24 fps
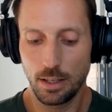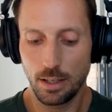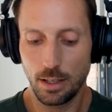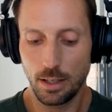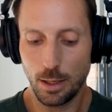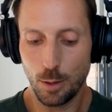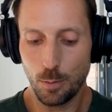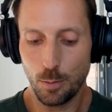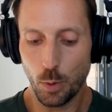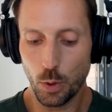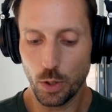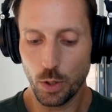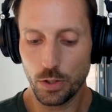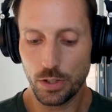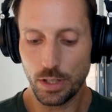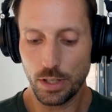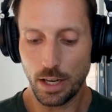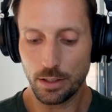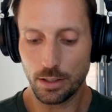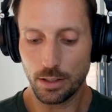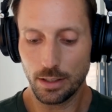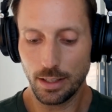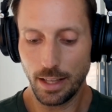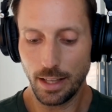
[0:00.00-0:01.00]
It boils
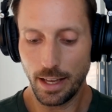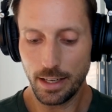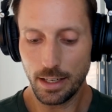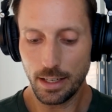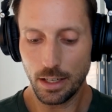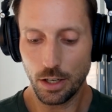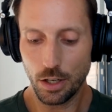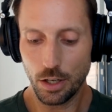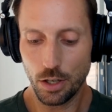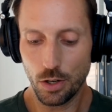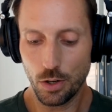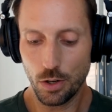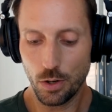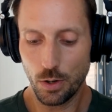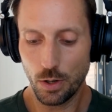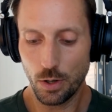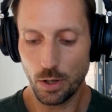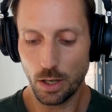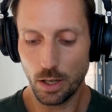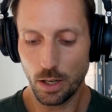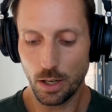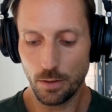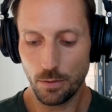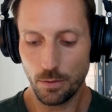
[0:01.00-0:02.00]
down to letting go
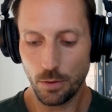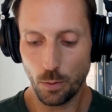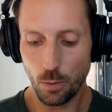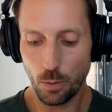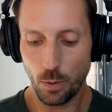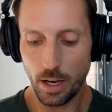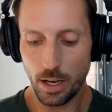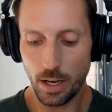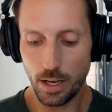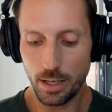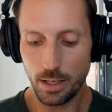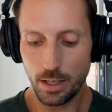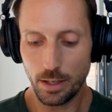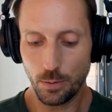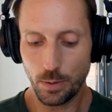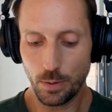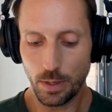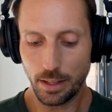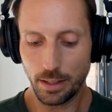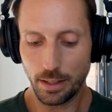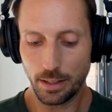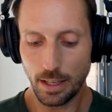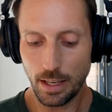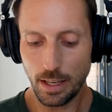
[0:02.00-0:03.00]
of the way
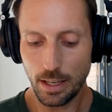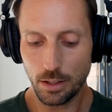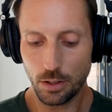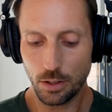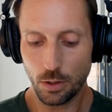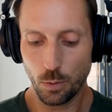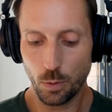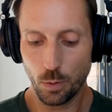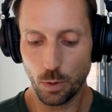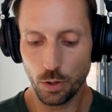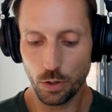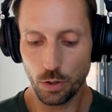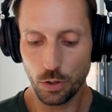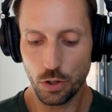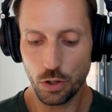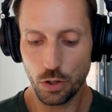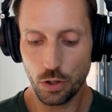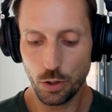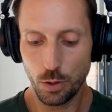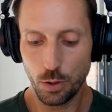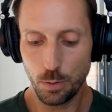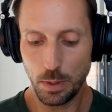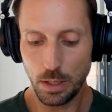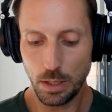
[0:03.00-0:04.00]
we think the world
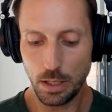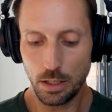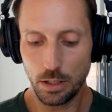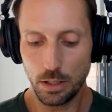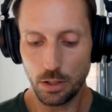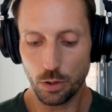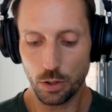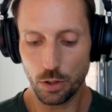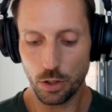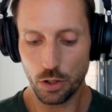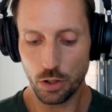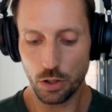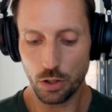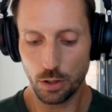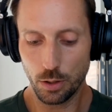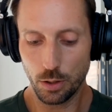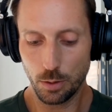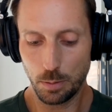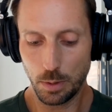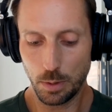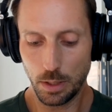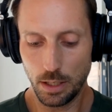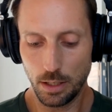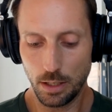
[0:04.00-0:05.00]
should be or
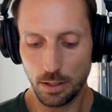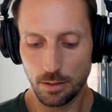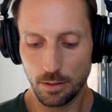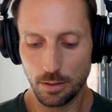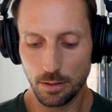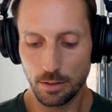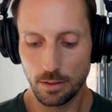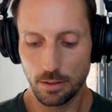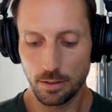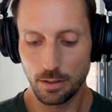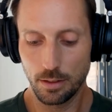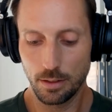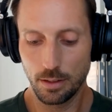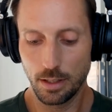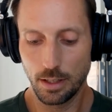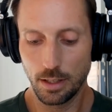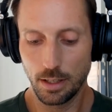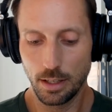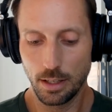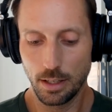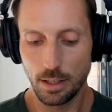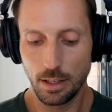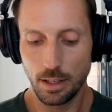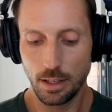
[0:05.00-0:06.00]
shouldn't be.
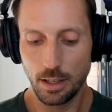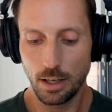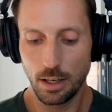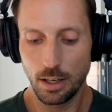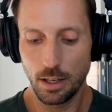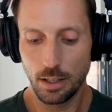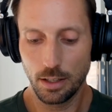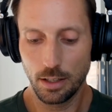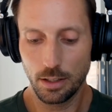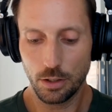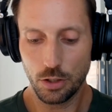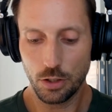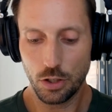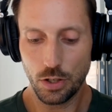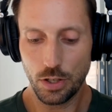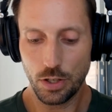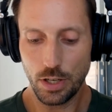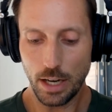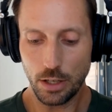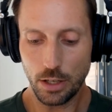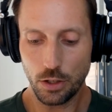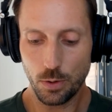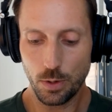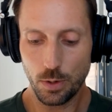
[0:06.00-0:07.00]
The
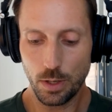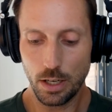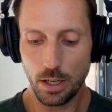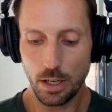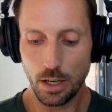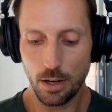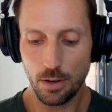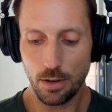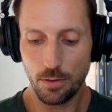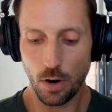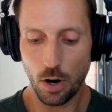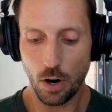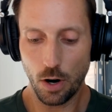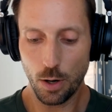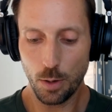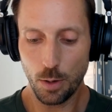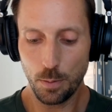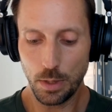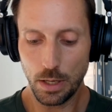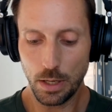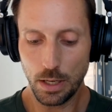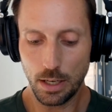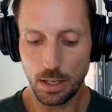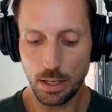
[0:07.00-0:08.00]
trajectory of our
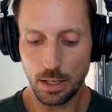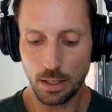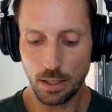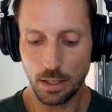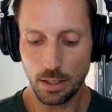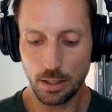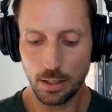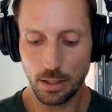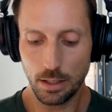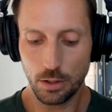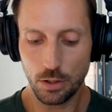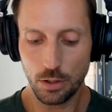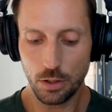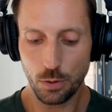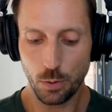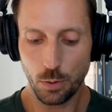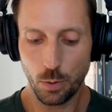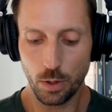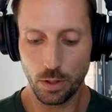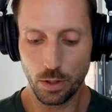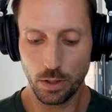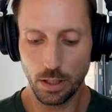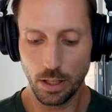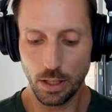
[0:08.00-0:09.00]
being is
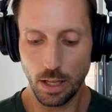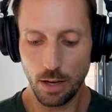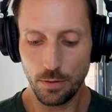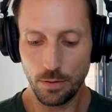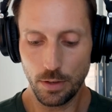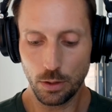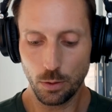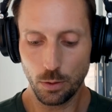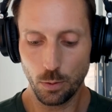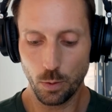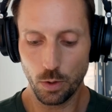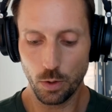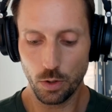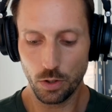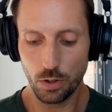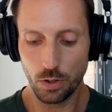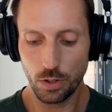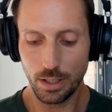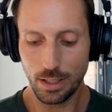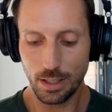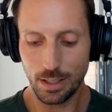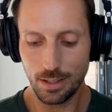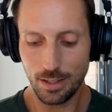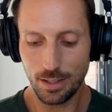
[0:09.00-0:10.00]
toward loving the world
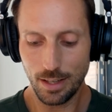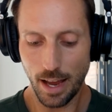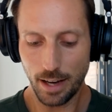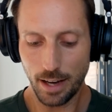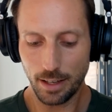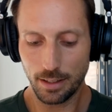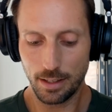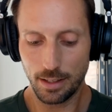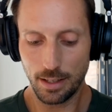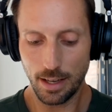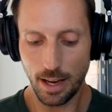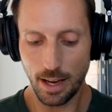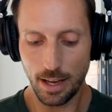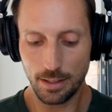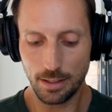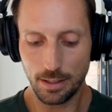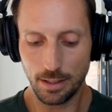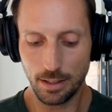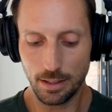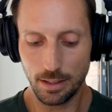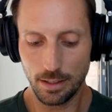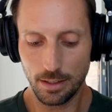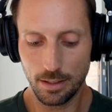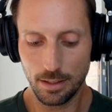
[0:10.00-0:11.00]
exactly as
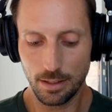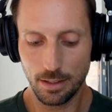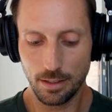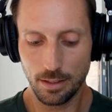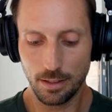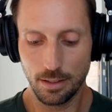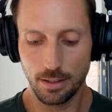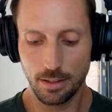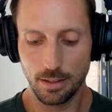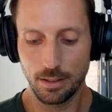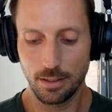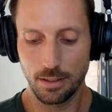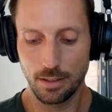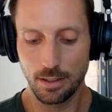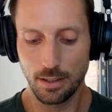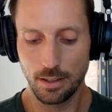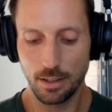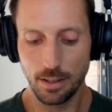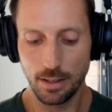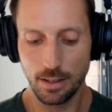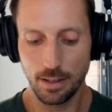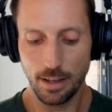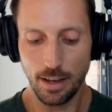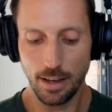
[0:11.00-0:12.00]
it is.
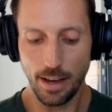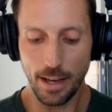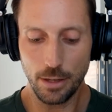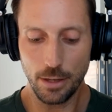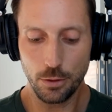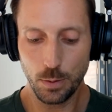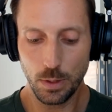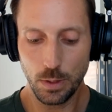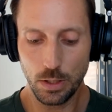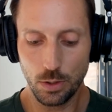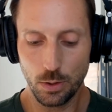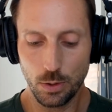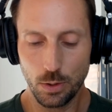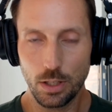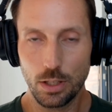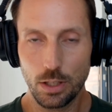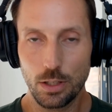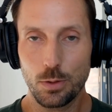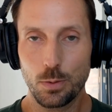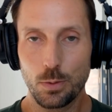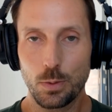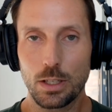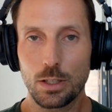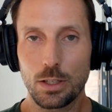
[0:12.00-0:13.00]
As we do
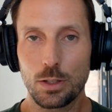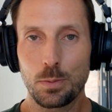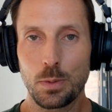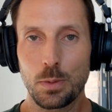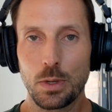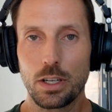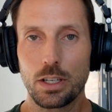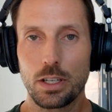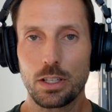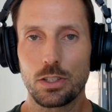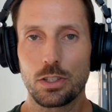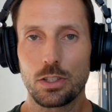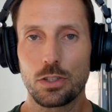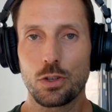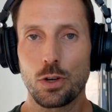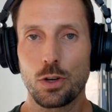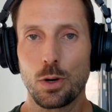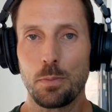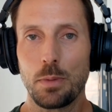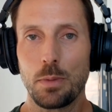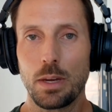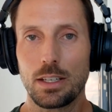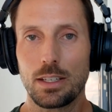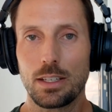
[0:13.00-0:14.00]
this, we experience
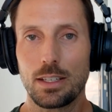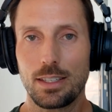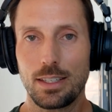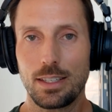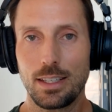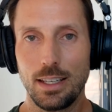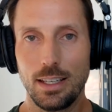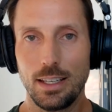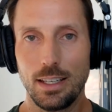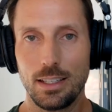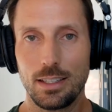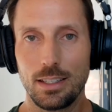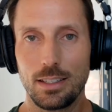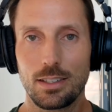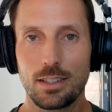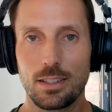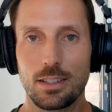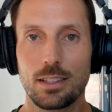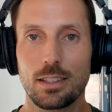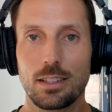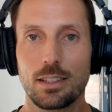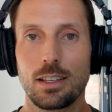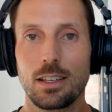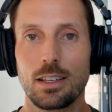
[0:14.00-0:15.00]
tremendous ease.